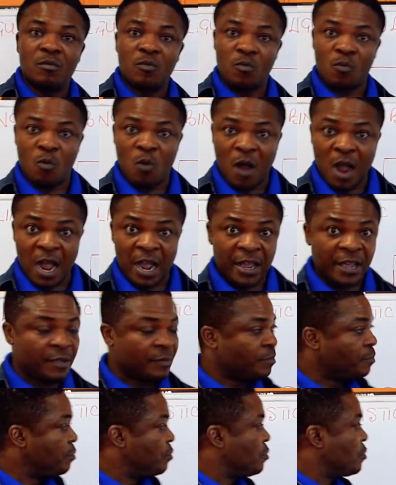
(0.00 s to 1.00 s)
Why?
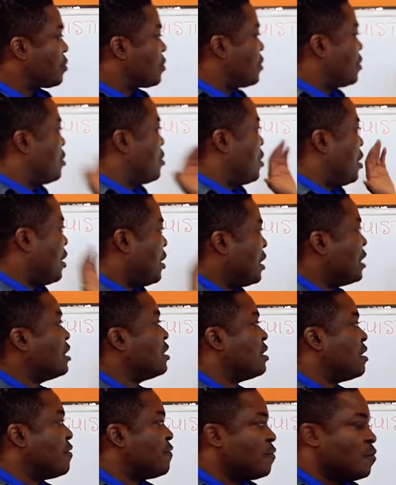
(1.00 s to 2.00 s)
It
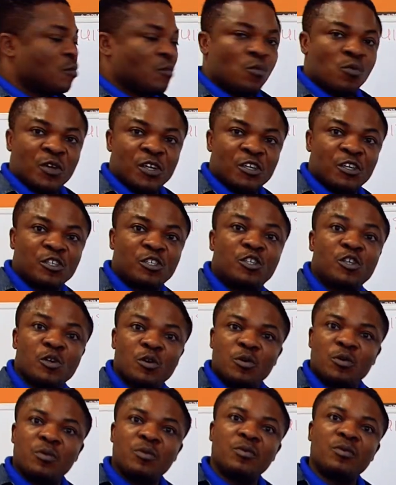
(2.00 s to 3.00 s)
is the window
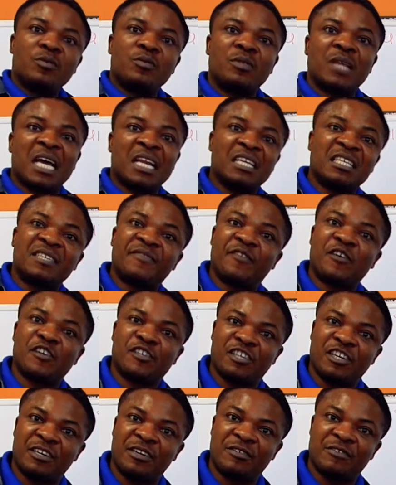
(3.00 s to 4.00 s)
2 that is
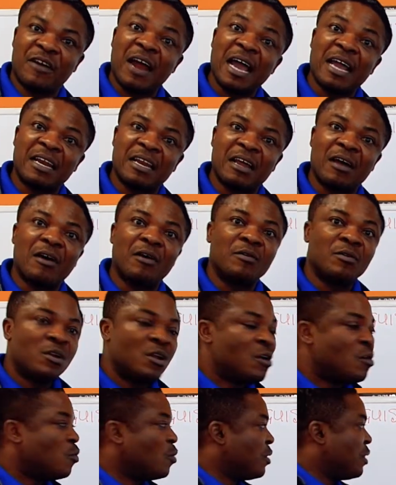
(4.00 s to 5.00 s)
functioning right now
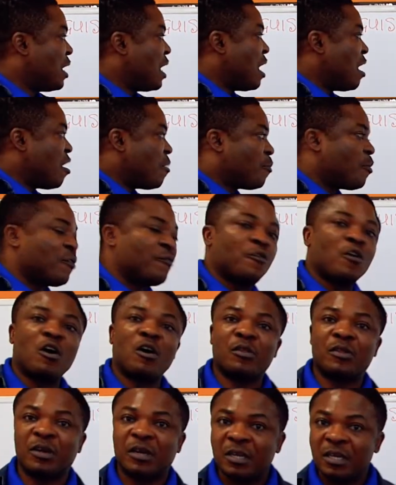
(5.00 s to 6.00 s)
with the help of
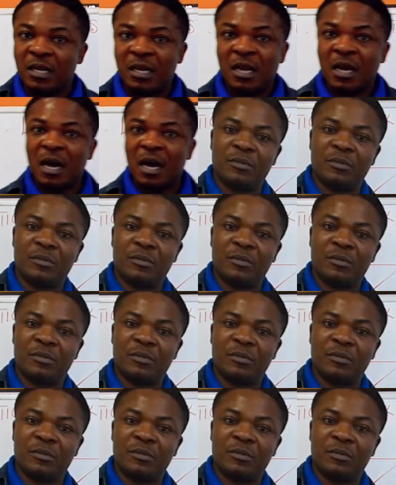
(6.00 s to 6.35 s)
other